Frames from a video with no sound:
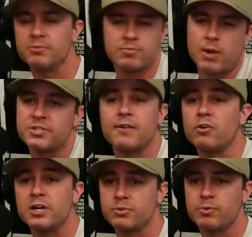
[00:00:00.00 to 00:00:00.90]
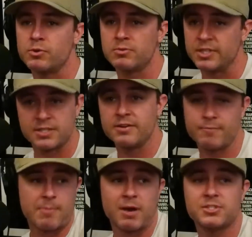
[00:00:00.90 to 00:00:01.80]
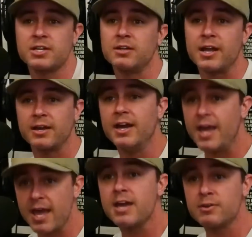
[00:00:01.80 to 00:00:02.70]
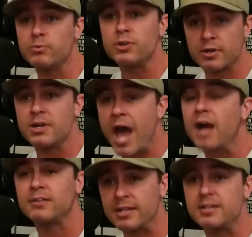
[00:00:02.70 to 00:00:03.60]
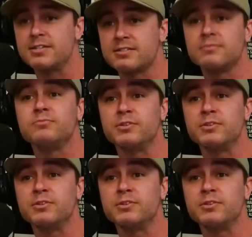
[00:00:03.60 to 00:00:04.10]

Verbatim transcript: That was never us. We would listen. If my mom said like, hey, you're going to act like this,